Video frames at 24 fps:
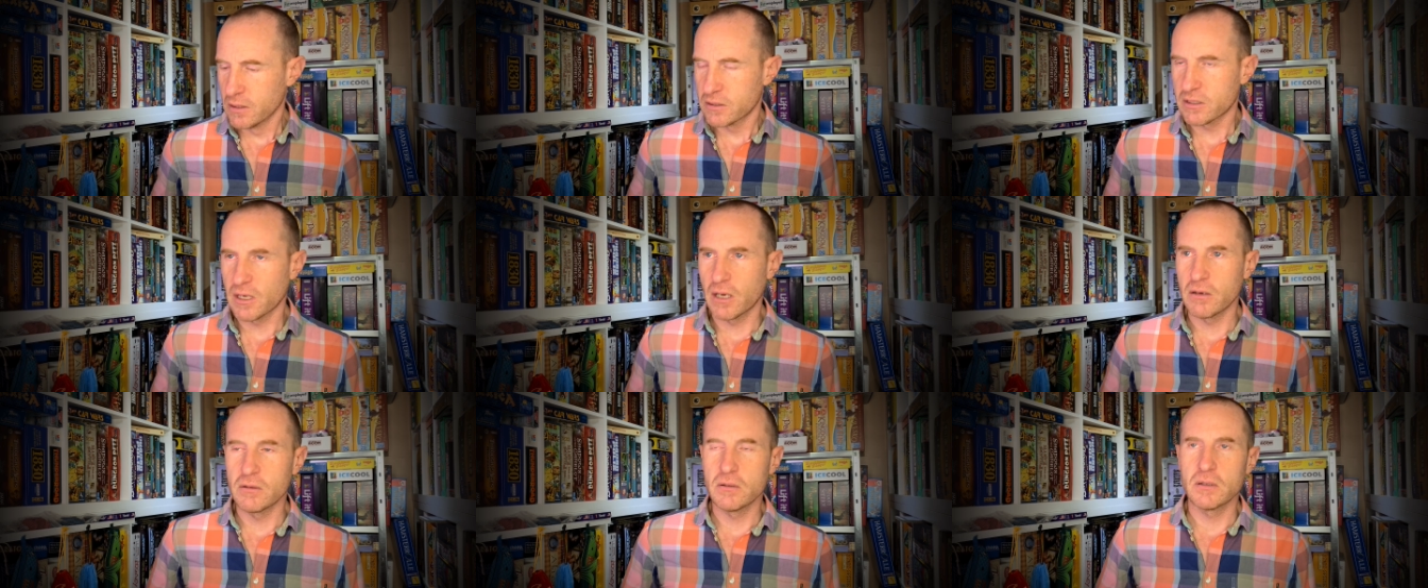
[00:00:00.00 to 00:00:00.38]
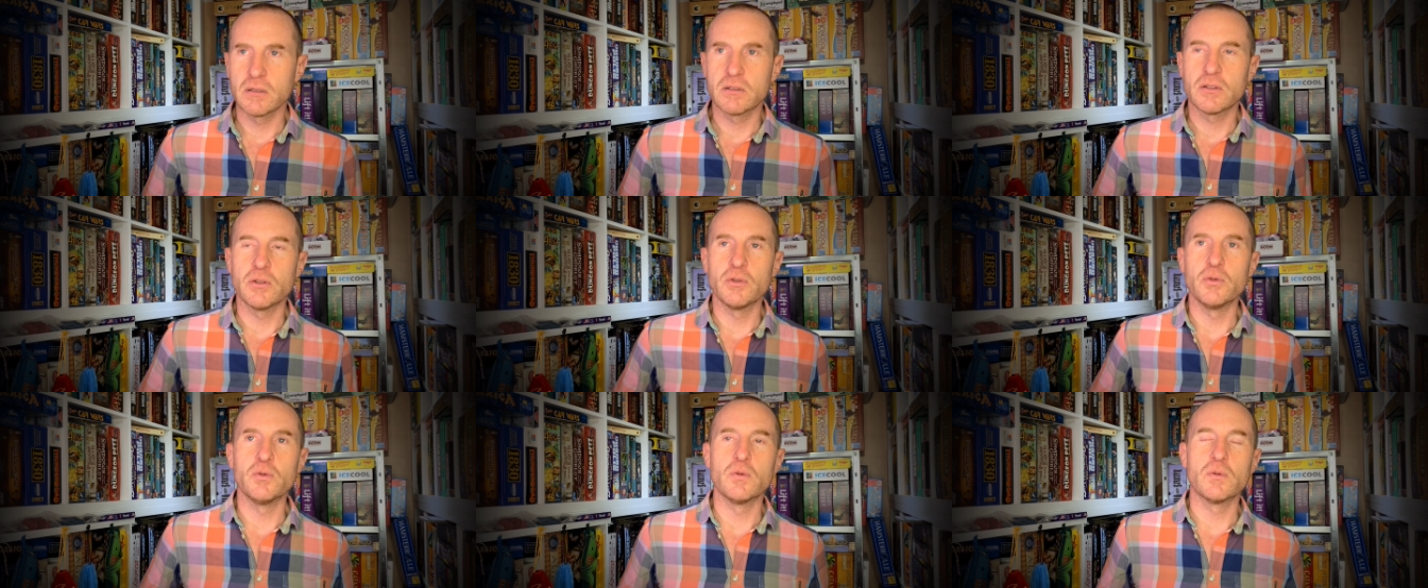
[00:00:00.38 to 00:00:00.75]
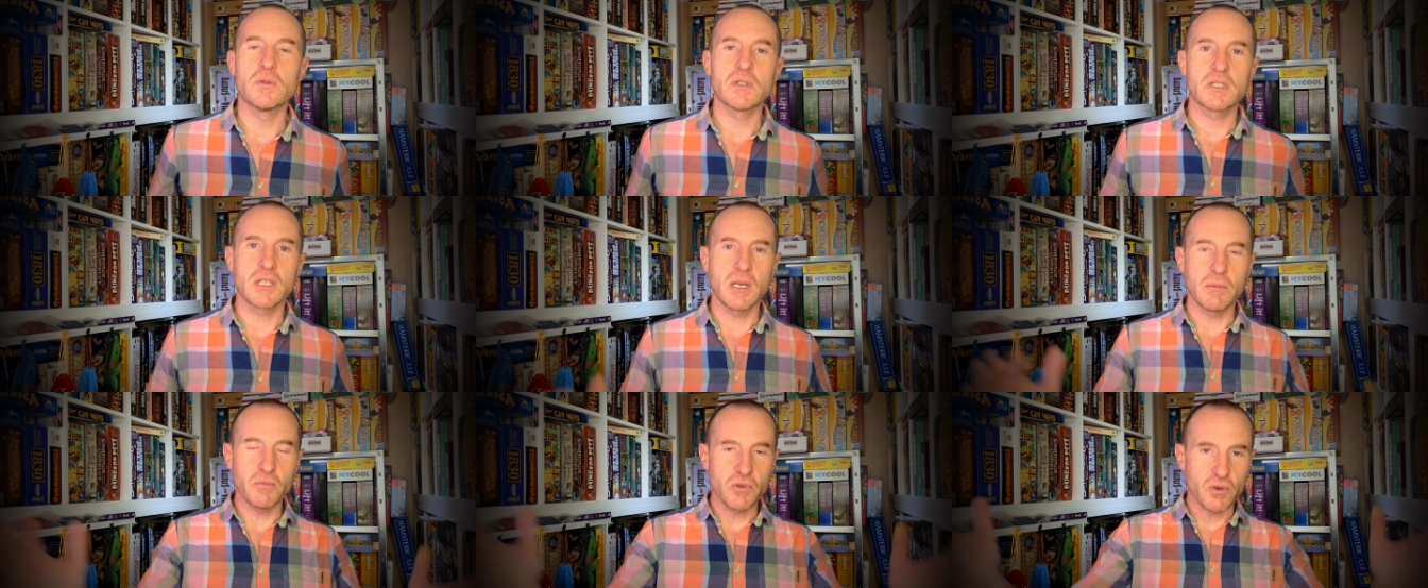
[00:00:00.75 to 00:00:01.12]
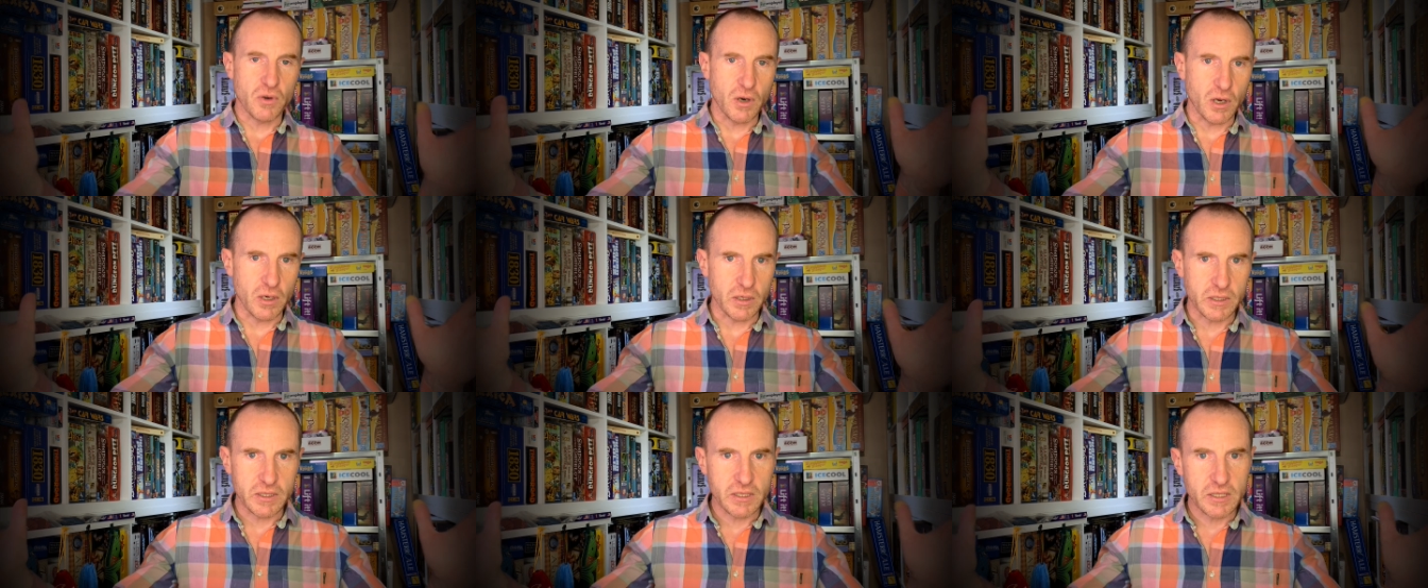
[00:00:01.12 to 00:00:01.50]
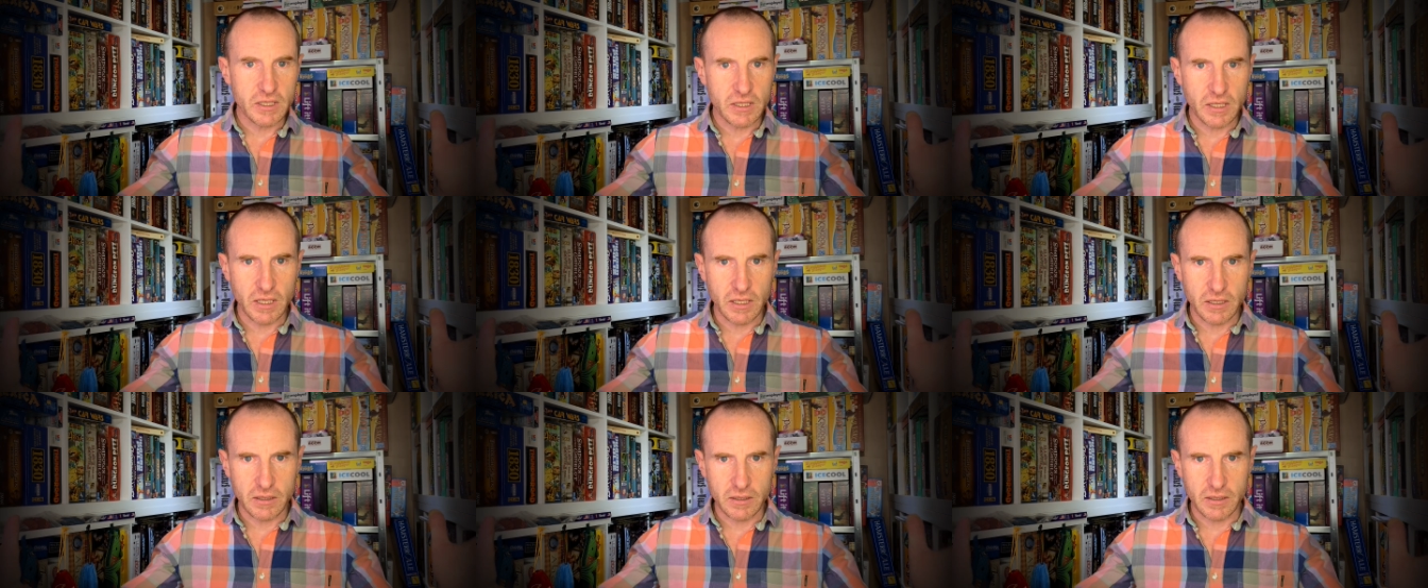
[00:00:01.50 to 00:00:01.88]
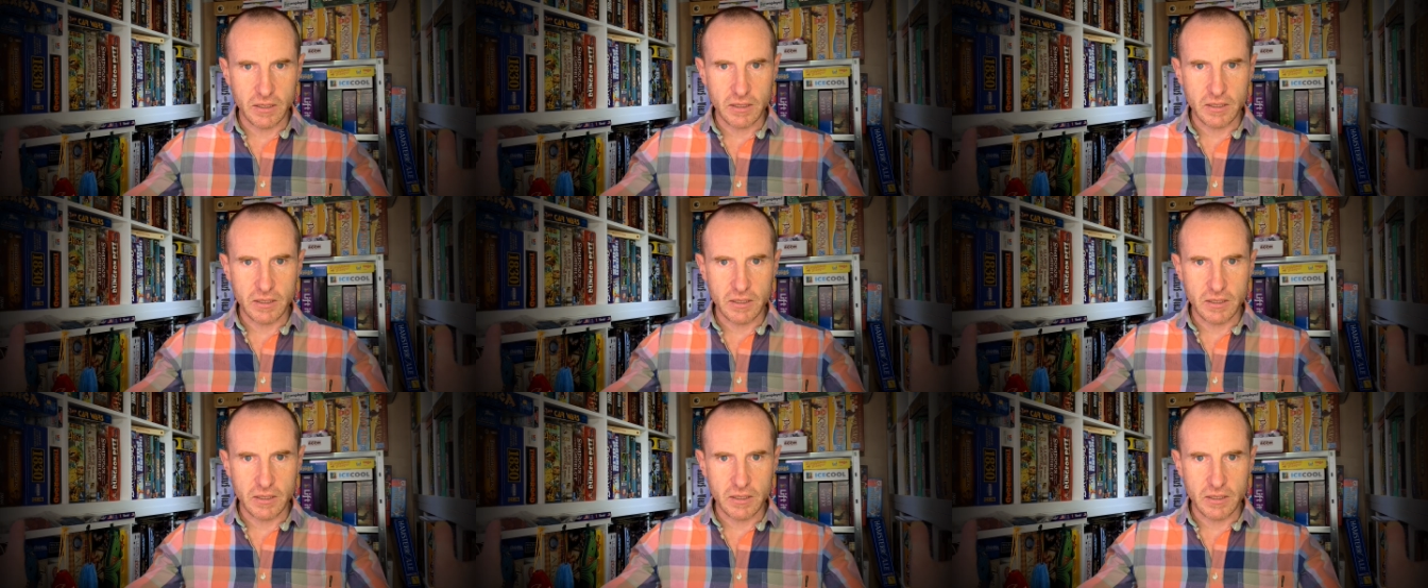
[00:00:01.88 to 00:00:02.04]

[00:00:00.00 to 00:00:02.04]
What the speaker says: So to summarise this